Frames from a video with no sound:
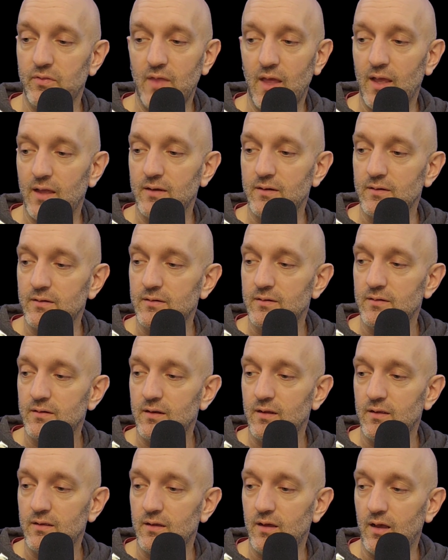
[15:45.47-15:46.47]
than
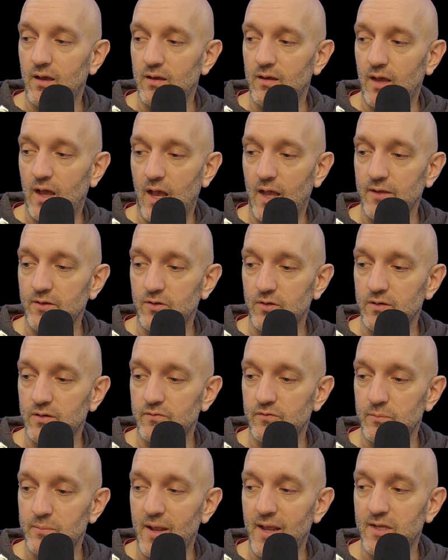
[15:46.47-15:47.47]
I could
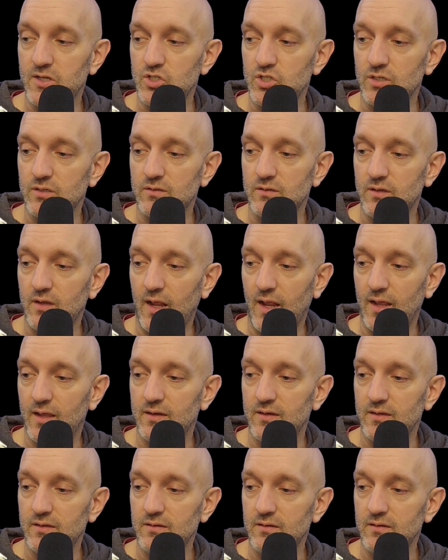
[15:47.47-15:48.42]
have imagined, and